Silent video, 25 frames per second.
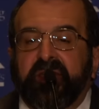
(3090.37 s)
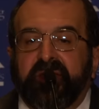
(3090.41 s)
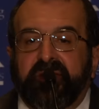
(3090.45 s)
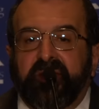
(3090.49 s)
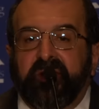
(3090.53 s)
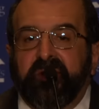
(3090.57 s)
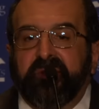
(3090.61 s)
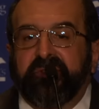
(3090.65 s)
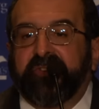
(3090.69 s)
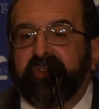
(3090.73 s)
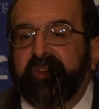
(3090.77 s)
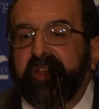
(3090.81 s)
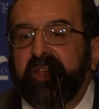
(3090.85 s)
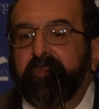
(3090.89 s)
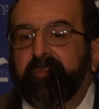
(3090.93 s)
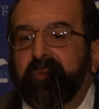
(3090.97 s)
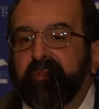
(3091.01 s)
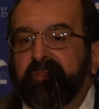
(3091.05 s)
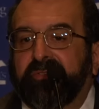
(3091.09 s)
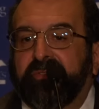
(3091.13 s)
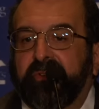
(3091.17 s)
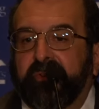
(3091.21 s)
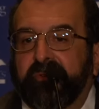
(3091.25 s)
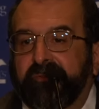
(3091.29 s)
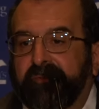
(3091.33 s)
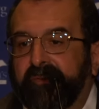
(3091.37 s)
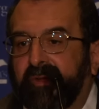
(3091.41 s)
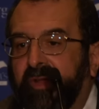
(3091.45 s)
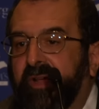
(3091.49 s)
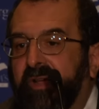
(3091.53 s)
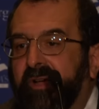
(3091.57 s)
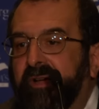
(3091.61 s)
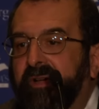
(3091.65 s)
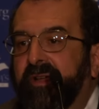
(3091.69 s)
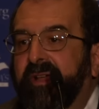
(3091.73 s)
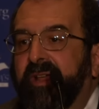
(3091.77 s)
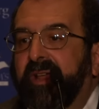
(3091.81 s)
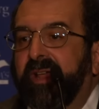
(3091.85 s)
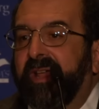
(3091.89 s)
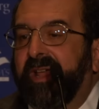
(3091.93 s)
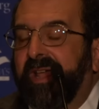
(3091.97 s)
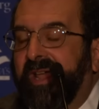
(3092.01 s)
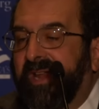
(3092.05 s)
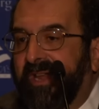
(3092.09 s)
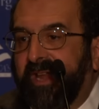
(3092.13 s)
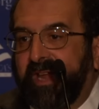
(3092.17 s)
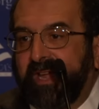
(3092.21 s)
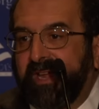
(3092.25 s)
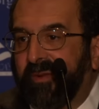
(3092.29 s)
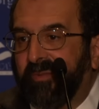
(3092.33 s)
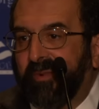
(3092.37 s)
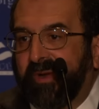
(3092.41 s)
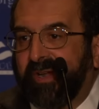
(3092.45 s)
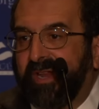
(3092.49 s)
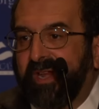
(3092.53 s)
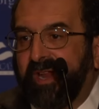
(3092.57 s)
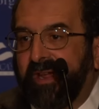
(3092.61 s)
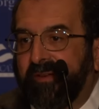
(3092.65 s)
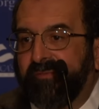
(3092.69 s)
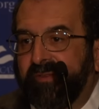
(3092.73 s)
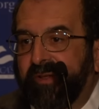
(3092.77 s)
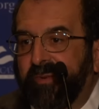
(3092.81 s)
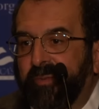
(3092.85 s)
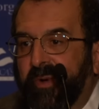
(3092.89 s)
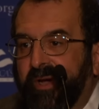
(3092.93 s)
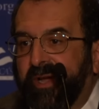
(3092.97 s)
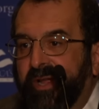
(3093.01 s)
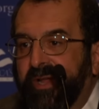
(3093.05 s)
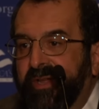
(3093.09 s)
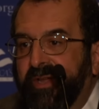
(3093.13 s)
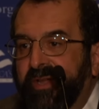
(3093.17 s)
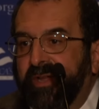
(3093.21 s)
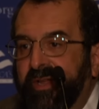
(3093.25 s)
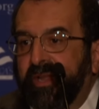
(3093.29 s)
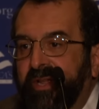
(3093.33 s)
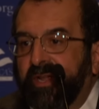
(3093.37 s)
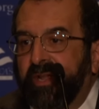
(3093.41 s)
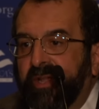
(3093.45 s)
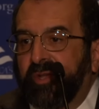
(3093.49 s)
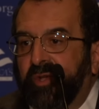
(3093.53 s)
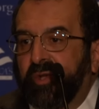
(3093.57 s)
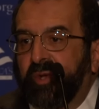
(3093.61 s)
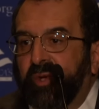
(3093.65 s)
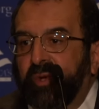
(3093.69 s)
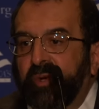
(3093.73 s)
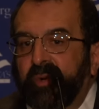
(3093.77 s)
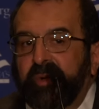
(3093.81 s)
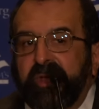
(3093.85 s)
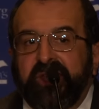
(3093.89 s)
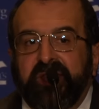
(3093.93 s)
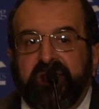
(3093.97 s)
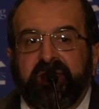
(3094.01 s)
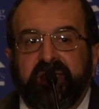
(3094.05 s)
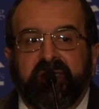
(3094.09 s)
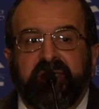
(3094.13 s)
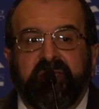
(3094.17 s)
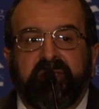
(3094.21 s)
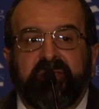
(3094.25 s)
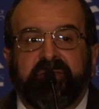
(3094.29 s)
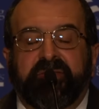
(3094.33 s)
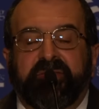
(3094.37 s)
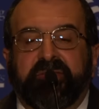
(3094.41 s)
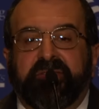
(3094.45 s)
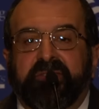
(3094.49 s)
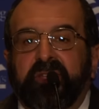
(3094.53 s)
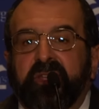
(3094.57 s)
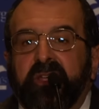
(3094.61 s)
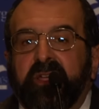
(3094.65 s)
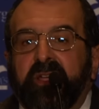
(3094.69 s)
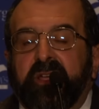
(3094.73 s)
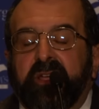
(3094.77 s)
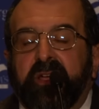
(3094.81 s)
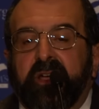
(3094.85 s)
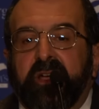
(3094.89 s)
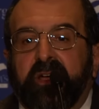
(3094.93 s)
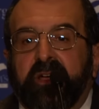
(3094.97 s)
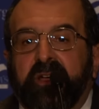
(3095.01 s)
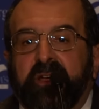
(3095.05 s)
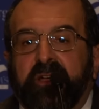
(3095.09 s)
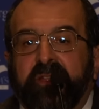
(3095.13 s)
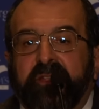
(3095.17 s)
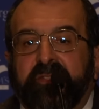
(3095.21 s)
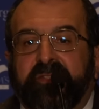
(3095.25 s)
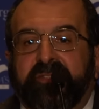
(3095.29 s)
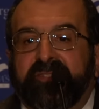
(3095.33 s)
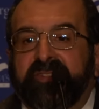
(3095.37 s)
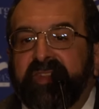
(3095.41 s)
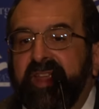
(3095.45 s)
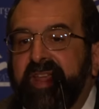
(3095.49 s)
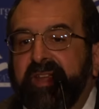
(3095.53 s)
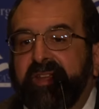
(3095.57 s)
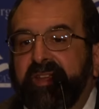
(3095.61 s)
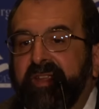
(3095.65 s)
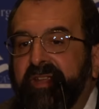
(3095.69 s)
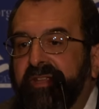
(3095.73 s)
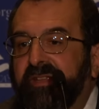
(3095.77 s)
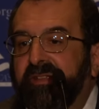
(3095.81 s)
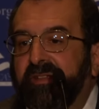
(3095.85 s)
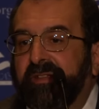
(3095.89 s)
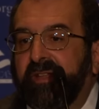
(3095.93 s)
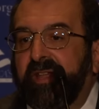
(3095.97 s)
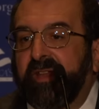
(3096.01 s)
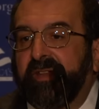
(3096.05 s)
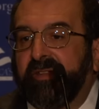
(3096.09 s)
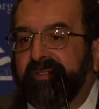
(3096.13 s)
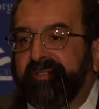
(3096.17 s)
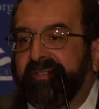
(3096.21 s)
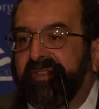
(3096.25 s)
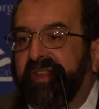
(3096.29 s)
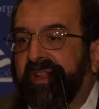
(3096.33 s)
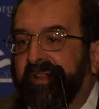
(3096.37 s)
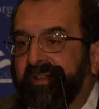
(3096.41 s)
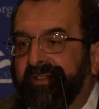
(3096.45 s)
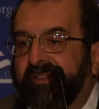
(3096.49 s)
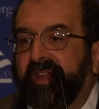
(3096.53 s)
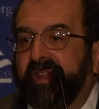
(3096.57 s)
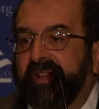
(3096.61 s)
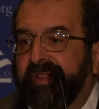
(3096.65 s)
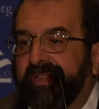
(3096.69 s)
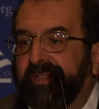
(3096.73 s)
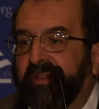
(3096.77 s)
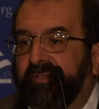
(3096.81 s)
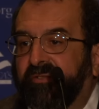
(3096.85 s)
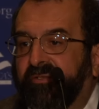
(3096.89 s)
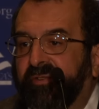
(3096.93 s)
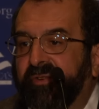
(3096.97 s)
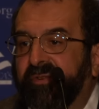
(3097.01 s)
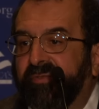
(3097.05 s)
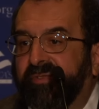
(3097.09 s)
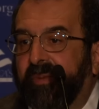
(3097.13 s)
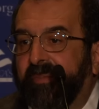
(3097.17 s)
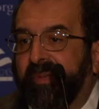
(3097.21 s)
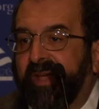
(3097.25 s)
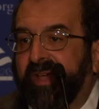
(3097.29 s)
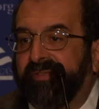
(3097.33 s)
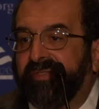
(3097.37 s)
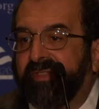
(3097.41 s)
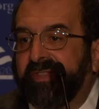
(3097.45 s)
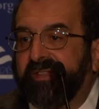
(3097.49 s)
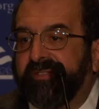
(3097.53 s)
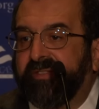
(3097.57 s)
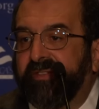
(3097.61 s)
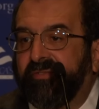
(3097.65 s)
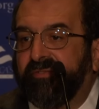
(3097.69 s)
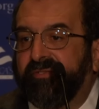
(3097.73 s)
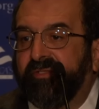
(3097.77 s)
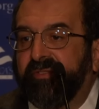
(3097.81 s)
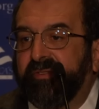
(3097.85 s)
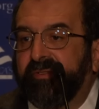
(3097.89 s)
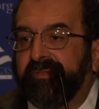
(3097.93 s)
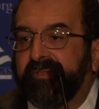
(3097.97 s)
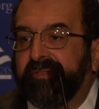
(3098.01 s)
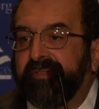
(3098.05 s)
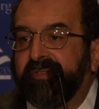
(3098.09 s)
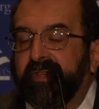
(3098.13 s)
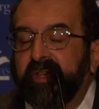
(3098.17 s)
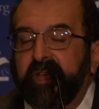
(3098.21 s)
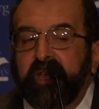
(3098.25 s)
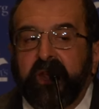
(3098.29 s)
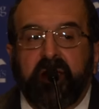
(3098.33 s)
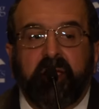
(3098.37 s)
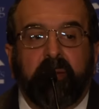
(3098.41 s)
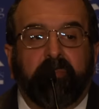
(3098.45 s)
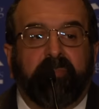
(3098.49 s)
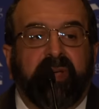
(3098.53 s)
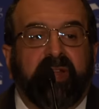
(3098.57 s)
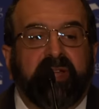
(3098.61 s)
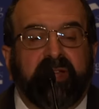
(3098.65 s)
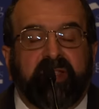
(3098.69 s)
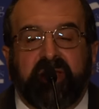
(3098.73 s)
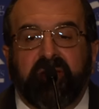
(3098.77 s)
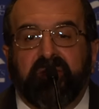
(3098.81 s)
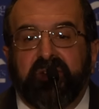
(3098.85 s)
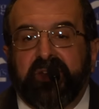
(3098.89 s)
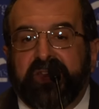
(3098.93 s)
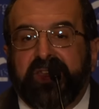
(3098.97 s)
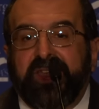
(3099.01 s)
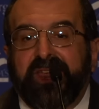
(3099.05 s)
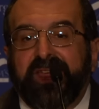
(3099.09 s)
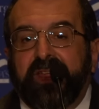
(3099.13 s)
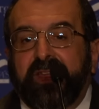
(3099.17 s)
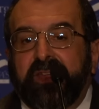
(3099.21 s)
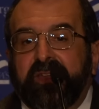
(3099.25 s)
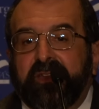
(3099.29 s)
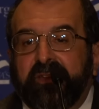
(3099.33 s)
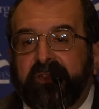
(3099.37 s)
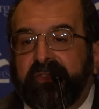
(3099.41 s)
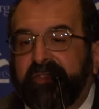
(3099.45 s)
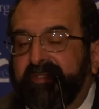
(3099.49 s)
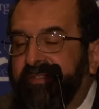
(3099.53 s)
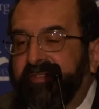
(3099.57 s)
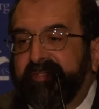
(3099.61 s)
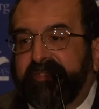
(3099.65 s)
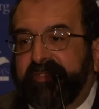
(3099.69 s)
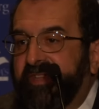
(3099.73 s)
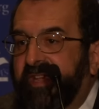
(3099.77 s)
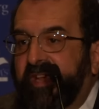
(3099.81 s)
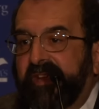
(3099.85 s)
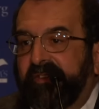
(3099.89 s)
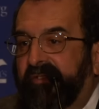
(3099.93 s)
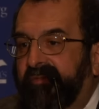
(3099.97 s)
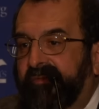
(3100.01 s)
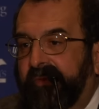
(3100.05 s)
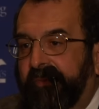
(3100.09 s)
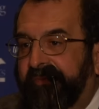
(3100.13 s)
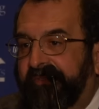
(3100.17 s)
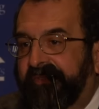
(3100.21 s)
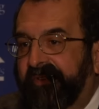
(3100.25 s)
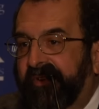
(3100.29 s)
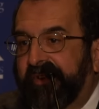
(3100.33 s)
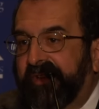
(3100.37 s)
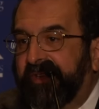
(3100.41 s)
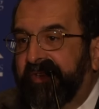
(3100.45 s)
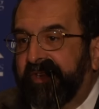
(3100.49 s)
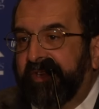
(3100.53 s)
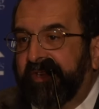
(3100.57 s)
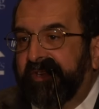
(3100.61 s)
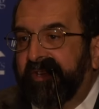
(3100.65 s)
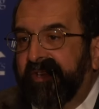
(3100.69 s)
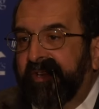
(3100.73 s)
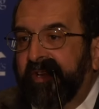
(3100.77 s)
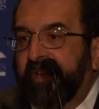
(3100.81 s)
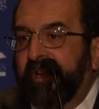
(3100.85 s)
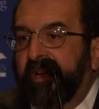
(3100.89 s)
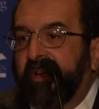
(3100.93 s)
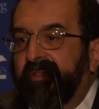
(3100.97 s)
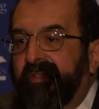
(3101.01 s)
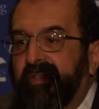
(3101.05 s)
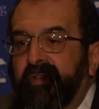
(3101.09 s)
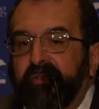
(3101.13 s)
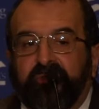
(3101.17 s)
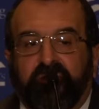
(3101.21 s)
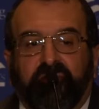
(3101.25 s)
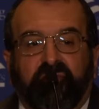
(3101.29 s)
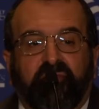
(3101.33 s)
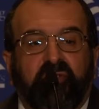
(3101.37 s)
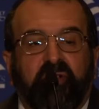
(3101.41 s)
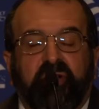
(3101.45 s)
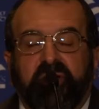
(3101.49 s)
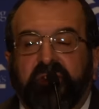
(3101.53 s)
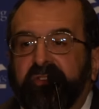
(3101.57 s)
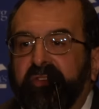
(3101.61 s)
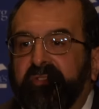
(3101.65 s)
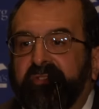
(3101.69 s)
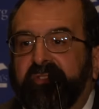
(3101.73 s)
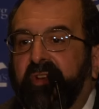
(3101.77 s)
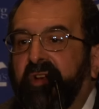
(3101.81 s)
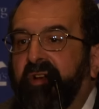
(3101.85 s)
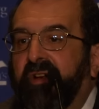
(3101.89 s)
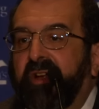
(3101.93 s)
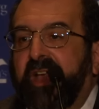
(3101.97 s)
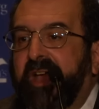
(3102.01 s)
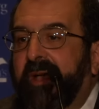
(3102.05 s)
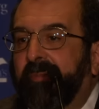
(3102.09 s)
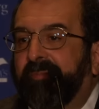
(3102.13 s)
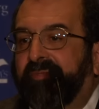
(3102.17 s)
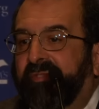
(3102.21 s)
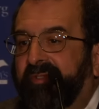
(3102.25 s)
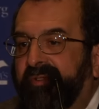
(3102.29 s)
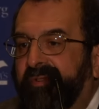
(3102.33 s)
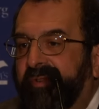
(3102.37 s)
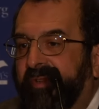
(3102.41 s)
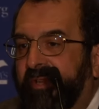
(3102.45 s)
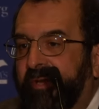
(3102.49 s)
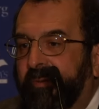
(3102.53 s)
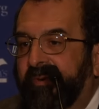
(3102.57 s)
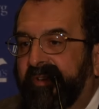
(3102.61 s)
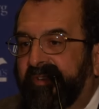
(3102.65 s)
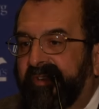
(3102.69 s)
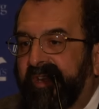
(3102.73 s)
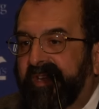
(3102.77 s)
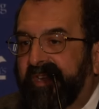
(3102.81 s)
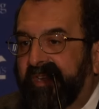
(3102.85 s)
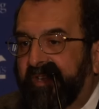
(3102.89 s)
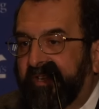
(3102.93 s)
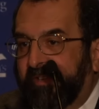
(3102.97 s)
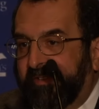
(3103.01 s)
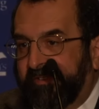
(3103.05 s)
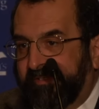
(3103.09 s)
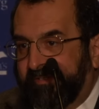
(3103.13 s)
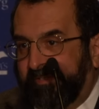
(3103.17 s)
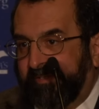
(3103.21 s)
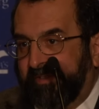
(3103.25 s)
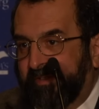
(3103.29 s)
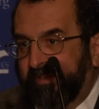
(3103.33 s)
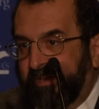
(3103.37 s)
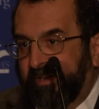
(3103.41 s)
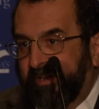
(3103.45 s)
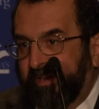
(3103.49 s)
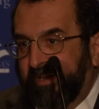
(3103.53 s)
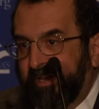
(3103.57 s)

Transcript: Those labels are flung at anyone and everyone who is uh, standing and telling the truth about these issues. But here again, this is the age of absurdity. Those charges are absolutely ridiculous.